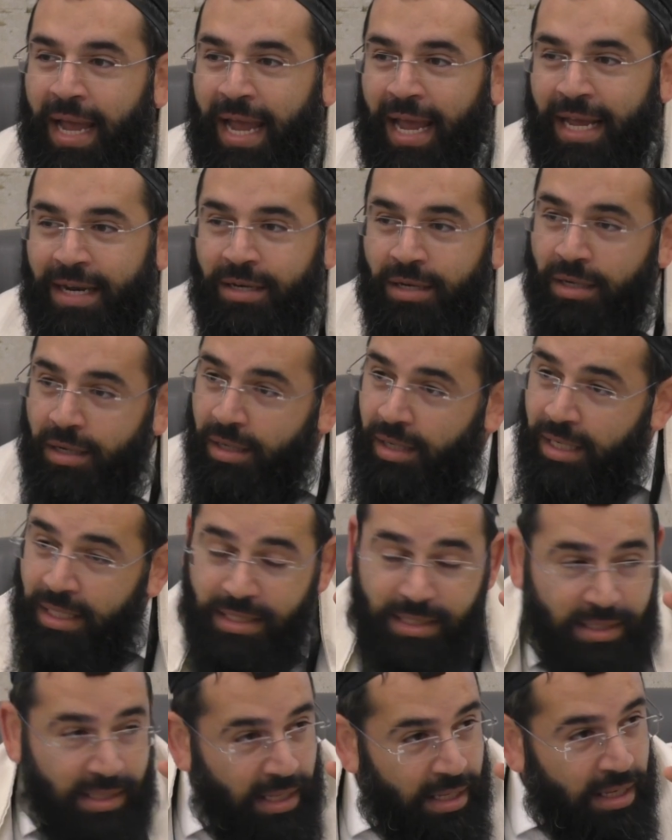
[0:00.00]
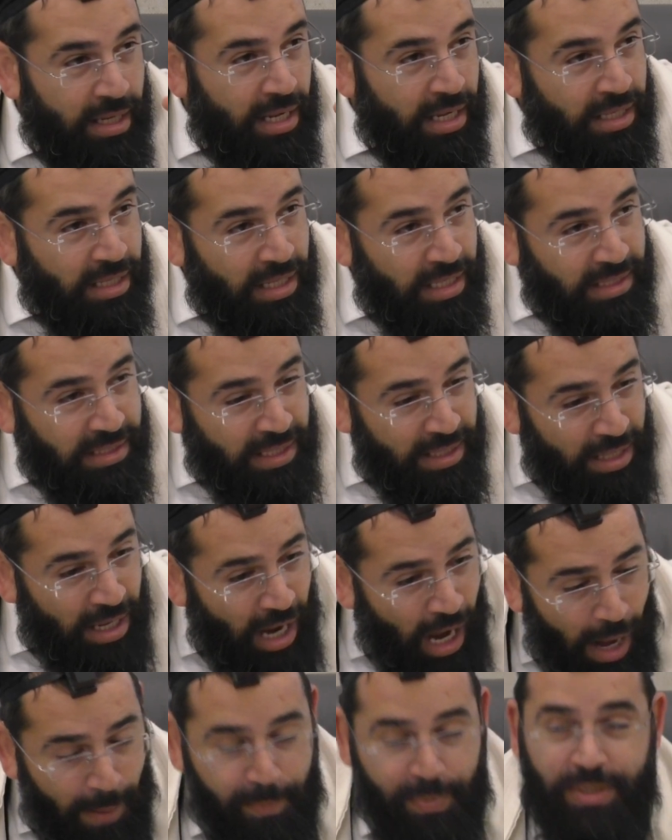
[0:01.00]
And it's
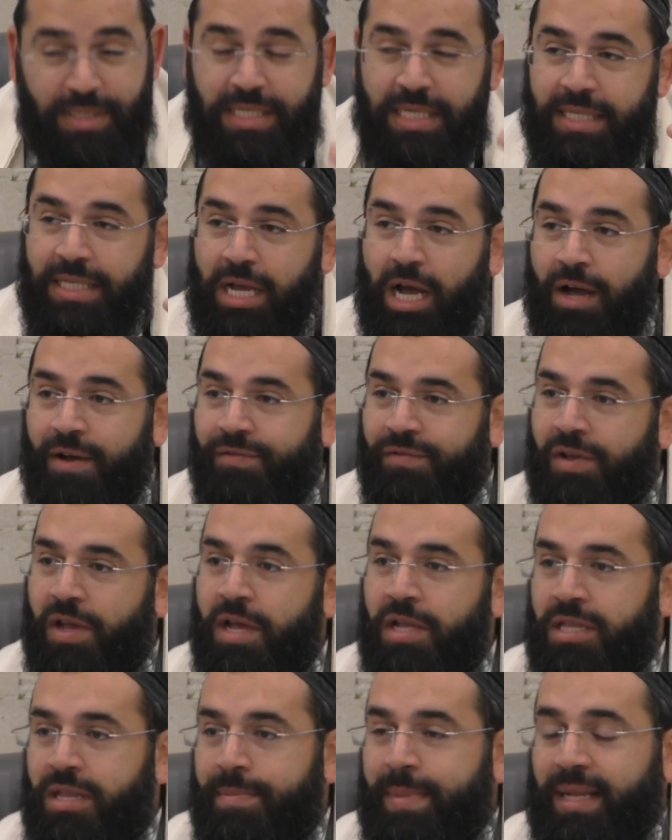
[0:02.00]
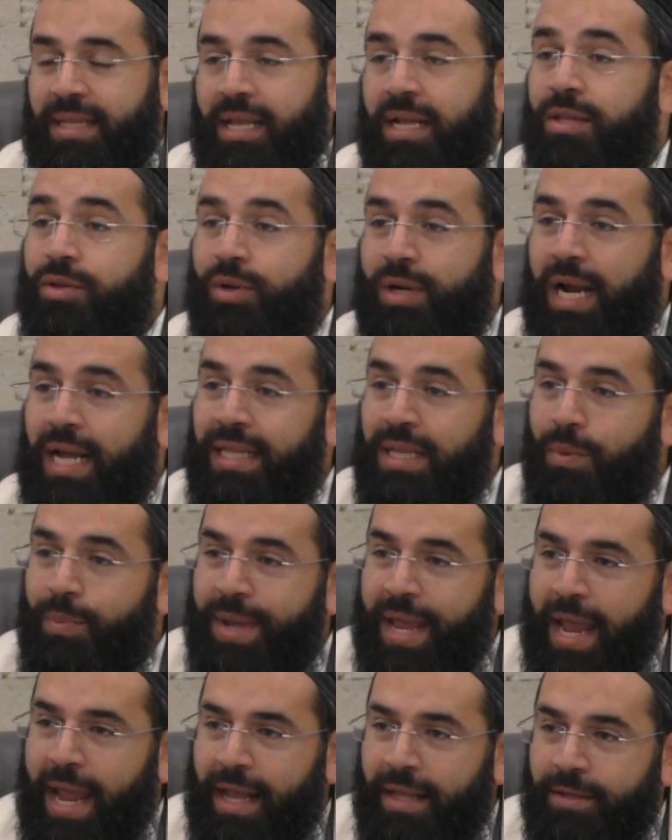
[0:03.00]
the opposite of the Matan Torah that
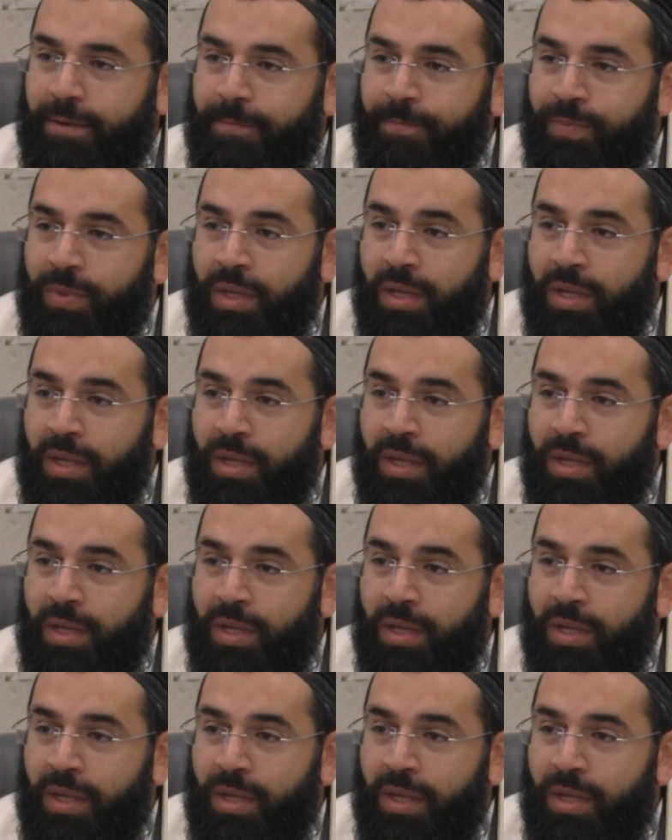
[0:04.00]
we had.